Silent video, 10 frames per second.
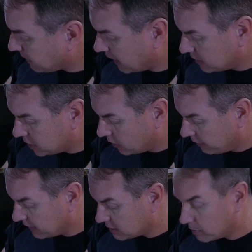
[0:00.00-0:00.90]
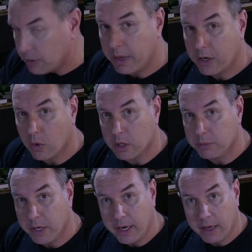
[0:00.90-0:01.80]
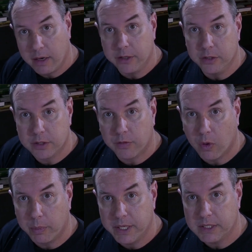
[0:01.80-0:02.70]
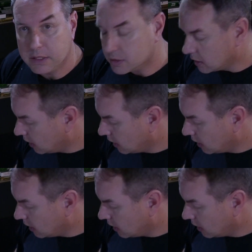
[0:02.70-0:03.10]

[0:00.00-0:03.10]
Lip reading: and so if I split my cork and put it down, I'd use 4 pieces.